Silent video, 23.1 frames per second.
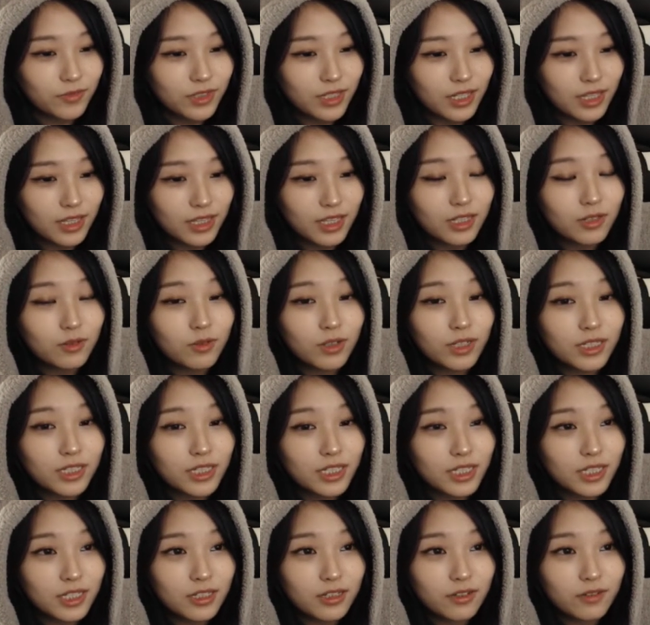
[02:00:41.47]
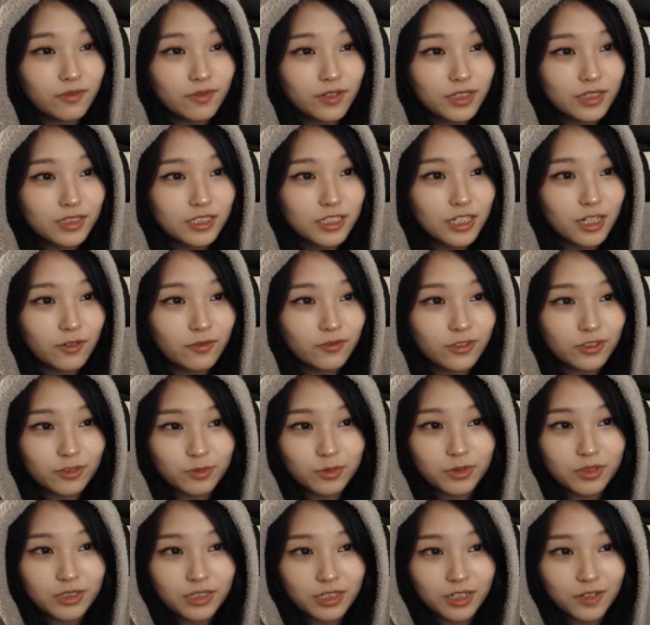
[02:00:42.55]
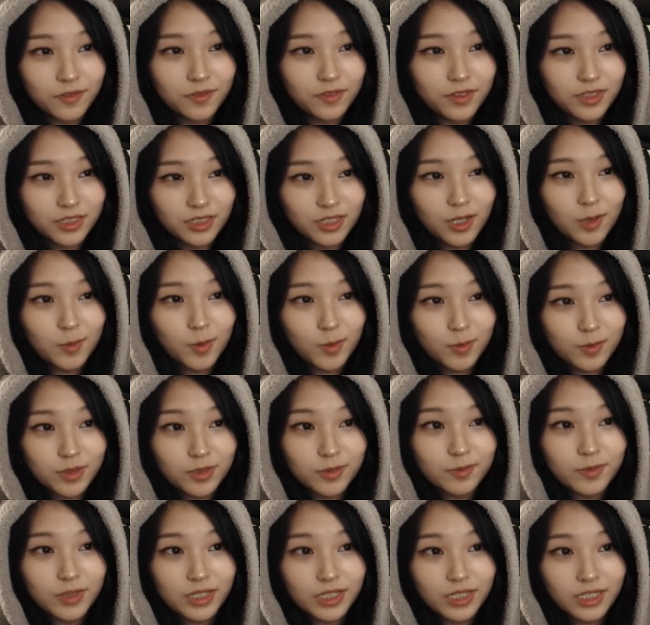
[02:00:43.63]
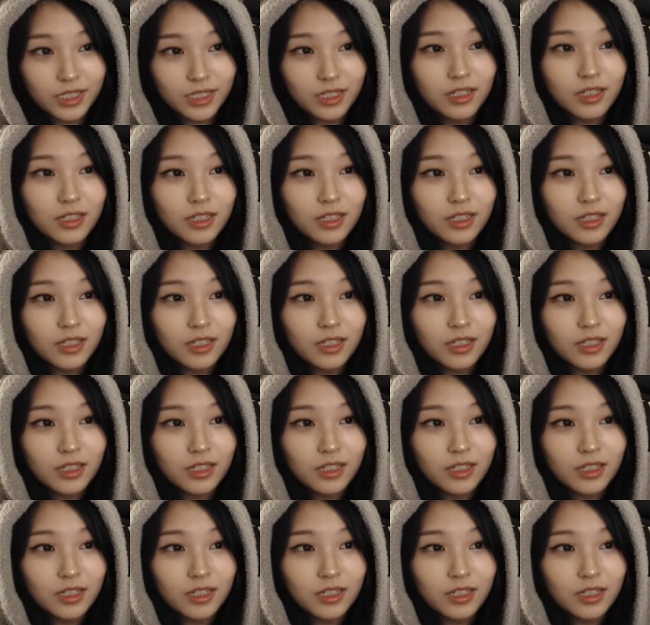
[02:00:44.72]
And then when he feels comfortable enough to come up to me,